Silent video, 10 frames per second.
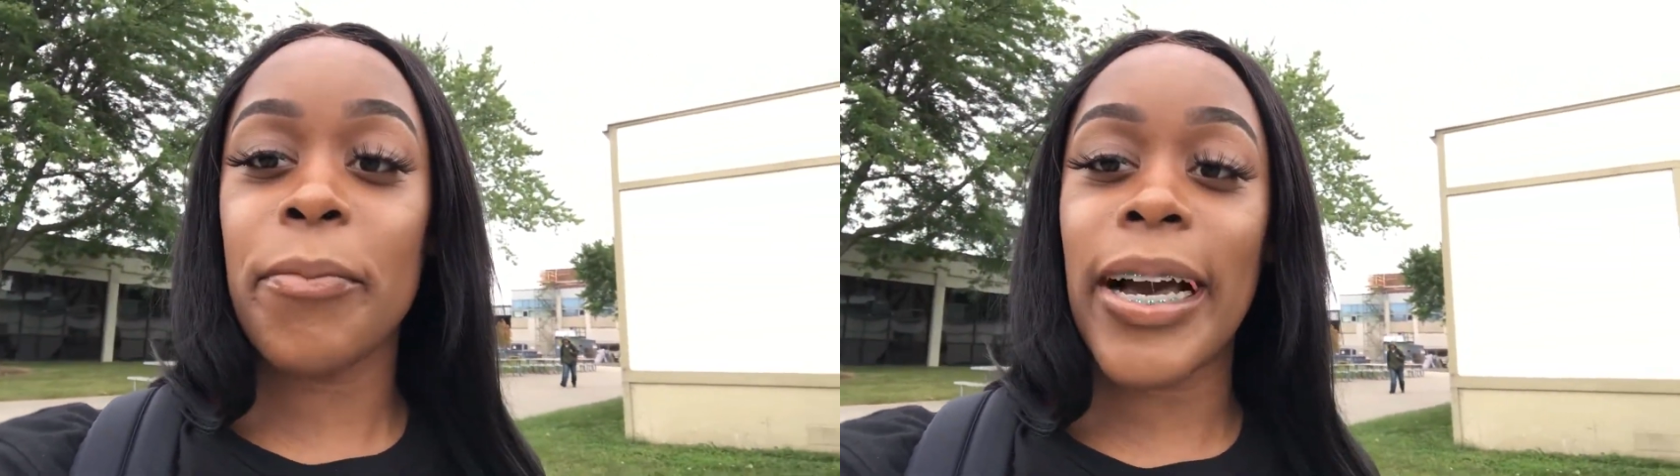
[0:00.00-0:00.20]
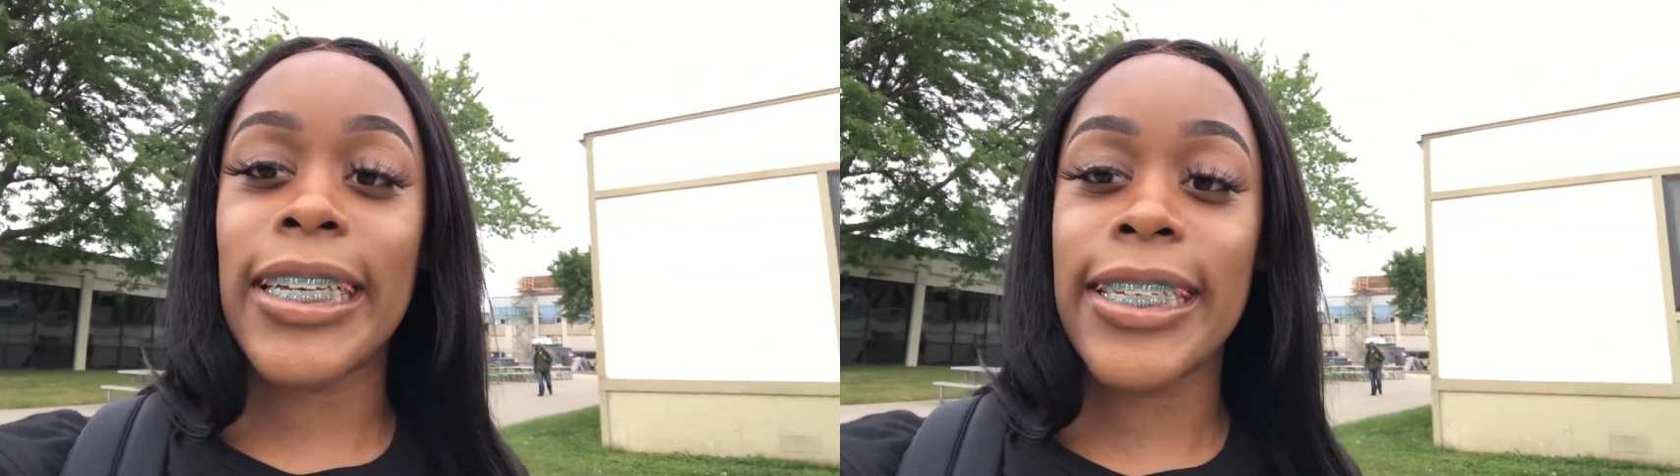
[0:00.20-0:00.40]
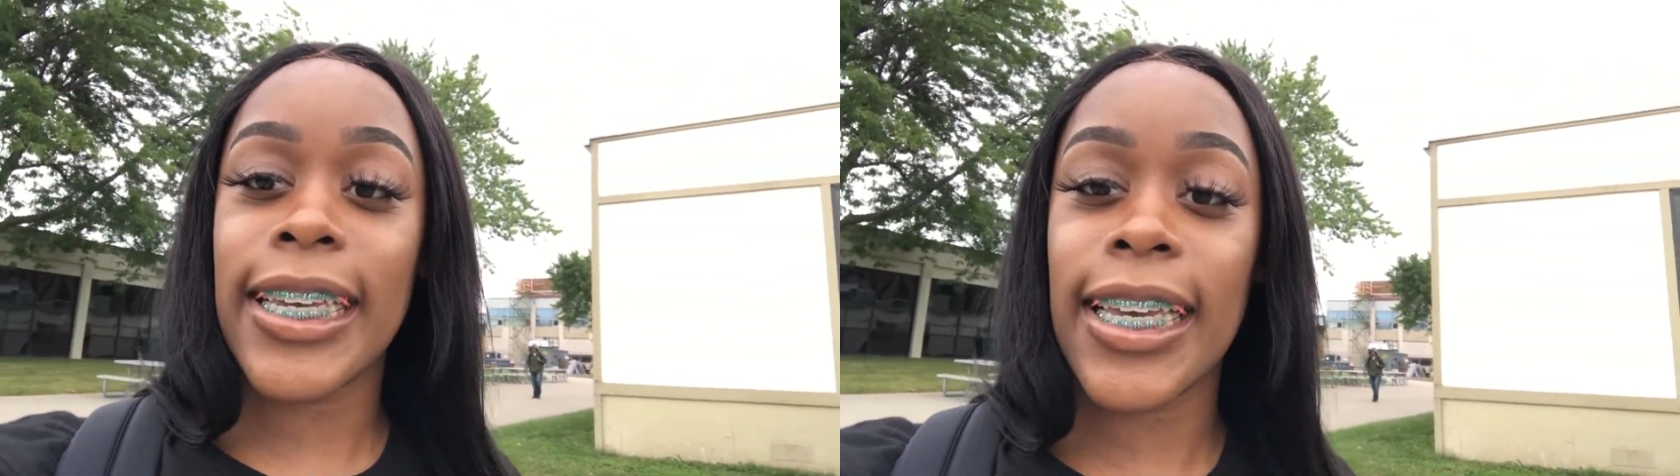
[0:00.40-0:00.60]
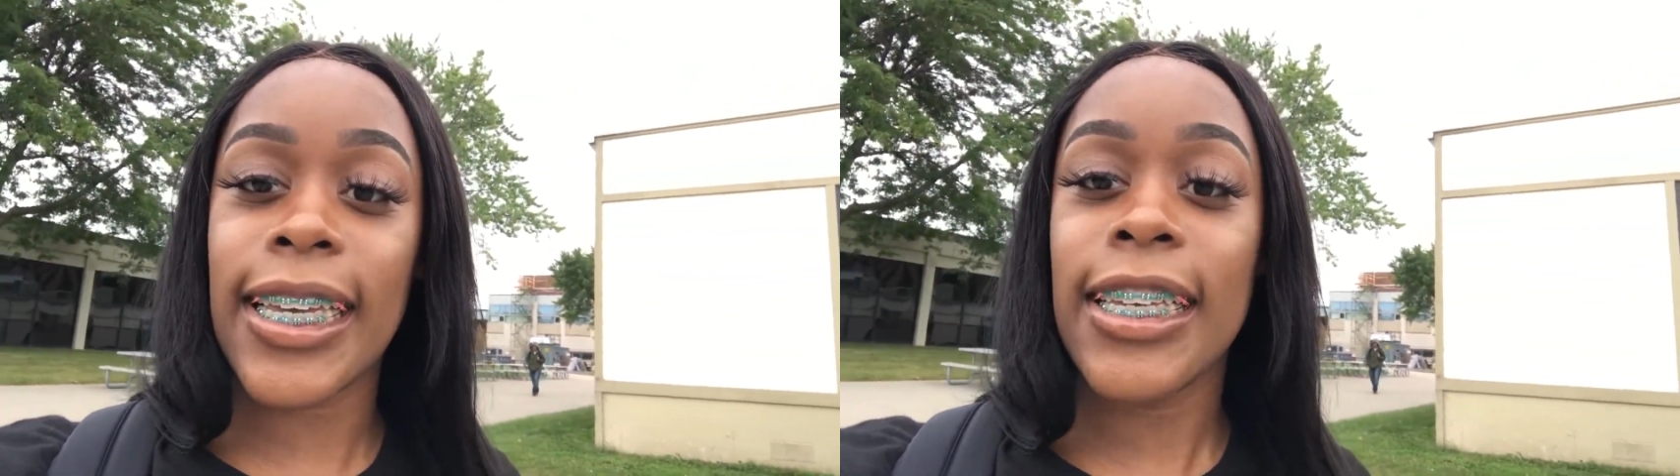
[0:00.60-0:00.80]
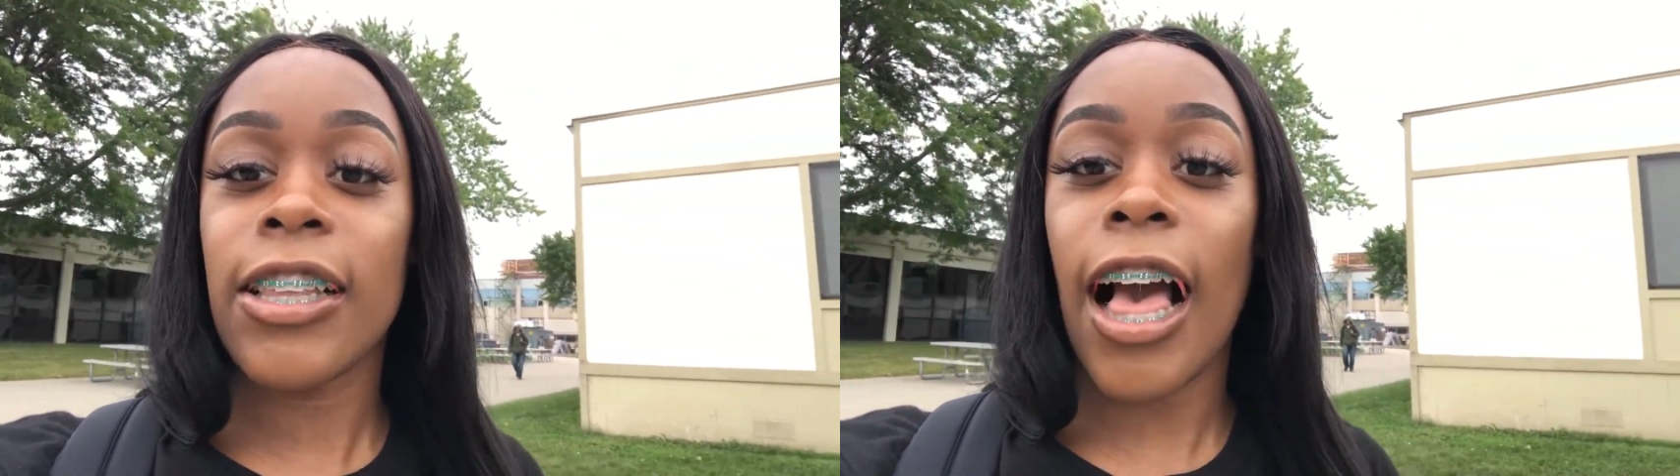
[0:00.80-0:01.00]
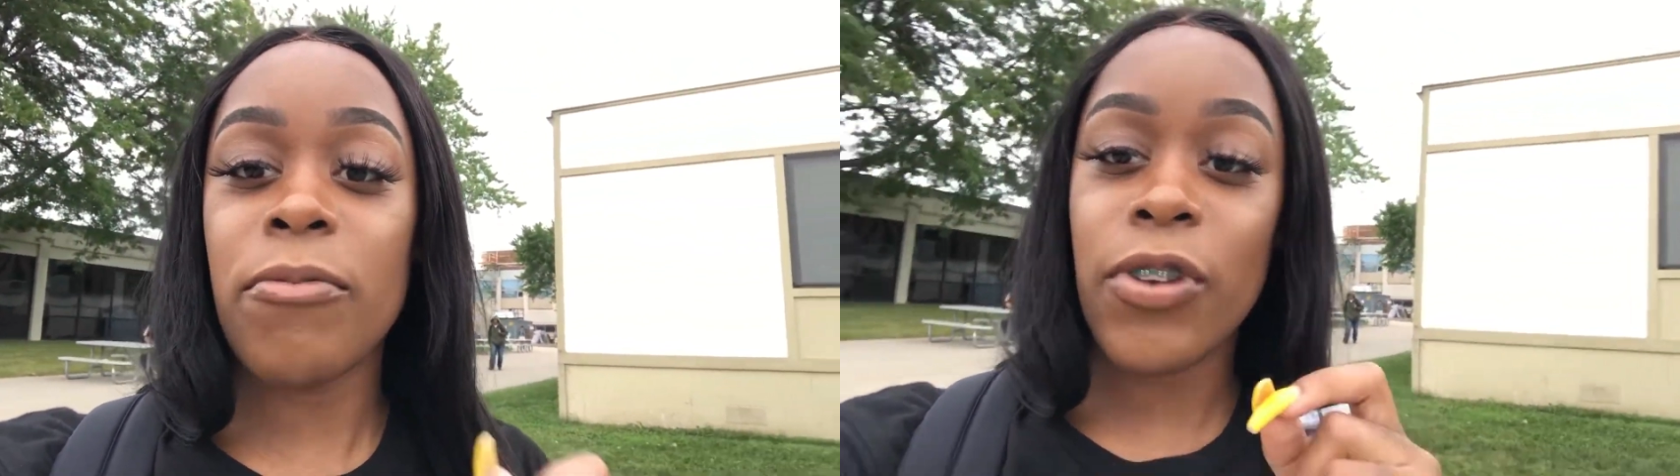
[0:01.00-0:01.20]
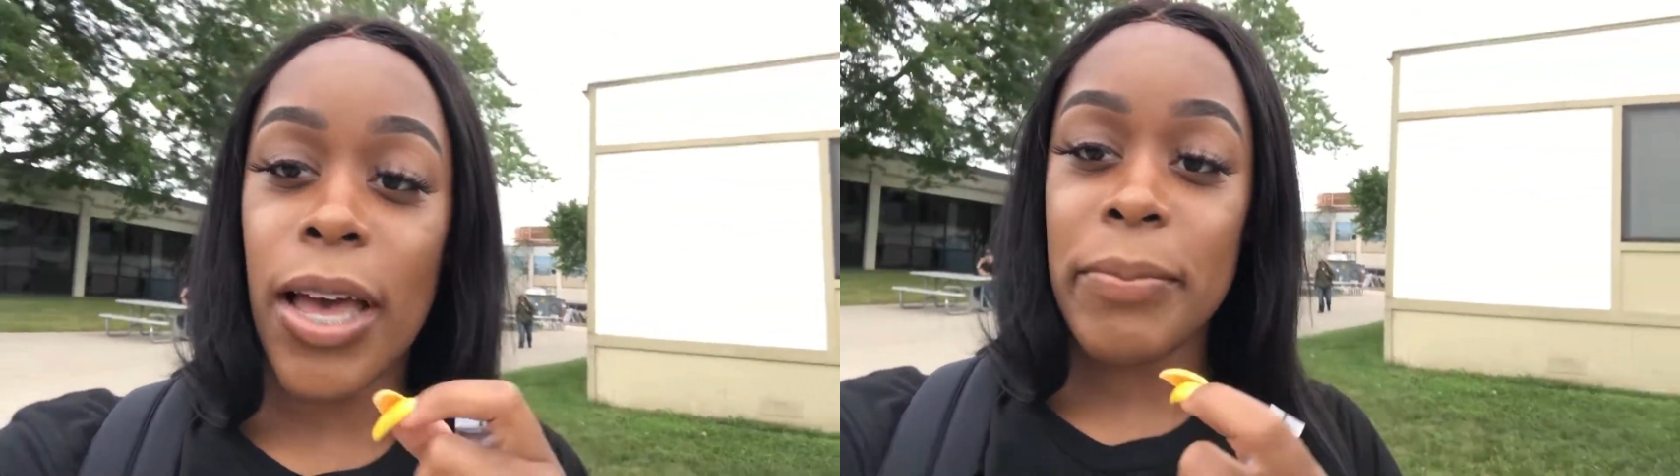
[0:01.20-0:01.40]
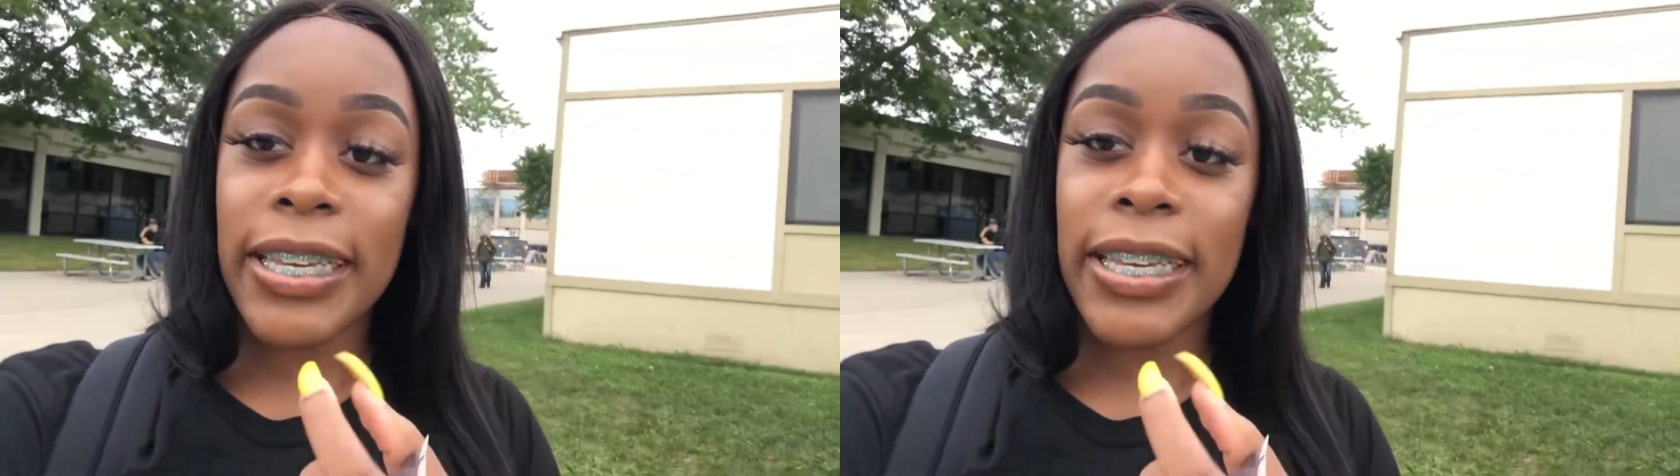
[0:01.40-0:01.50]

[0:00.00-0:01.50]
Of my teeth. I'm trying to